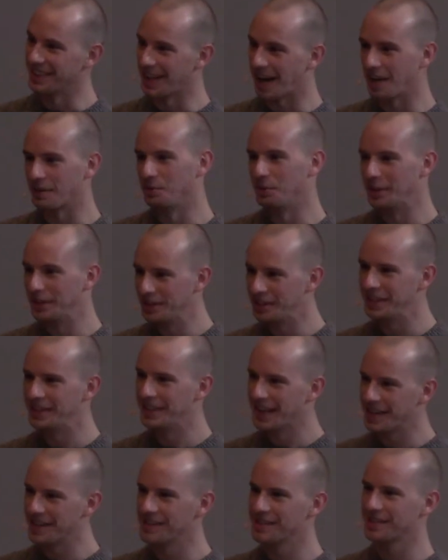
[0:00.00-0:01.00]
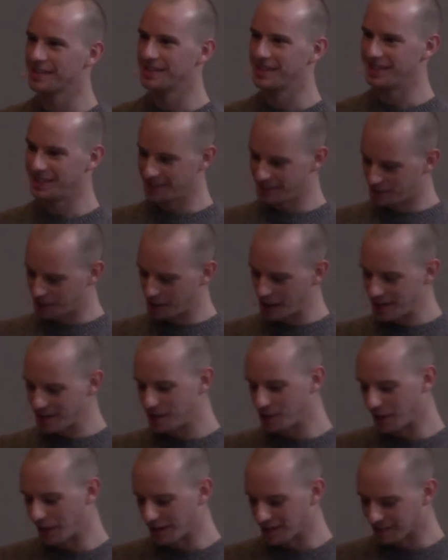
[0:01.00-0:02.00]
God really does
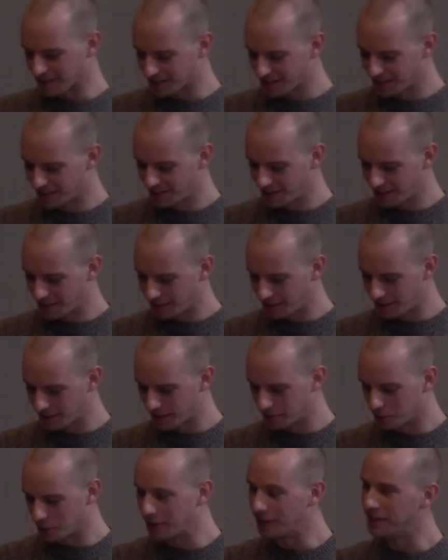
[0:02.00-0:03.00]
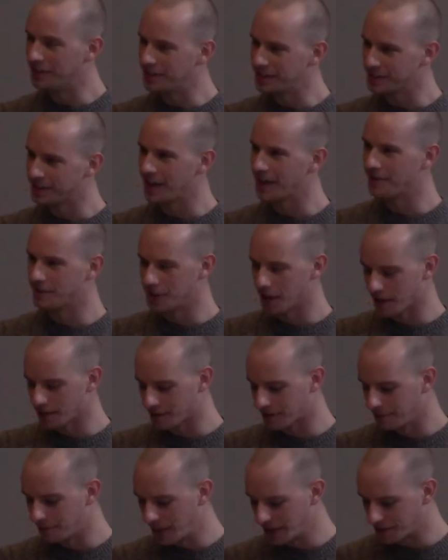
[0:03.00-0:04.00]
change us he really saves
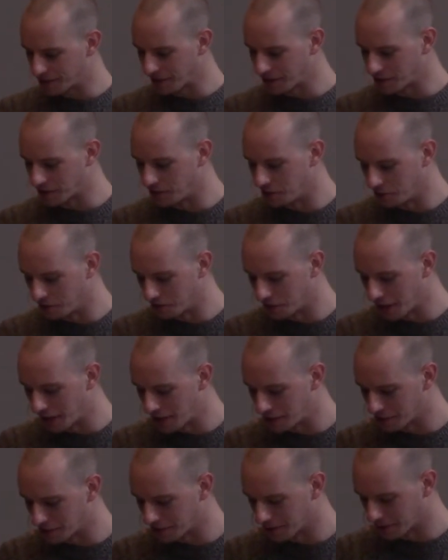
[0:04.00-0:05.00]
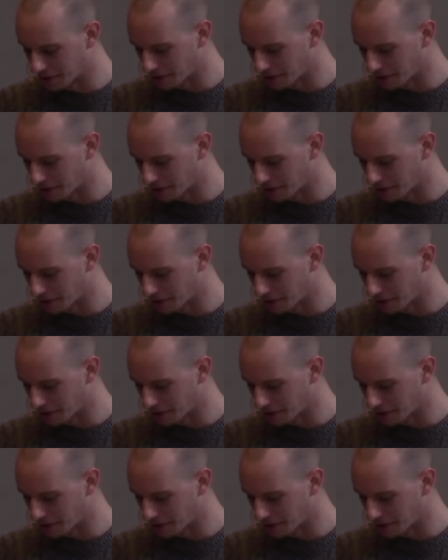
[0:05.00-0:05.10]
us and makes us a new creation in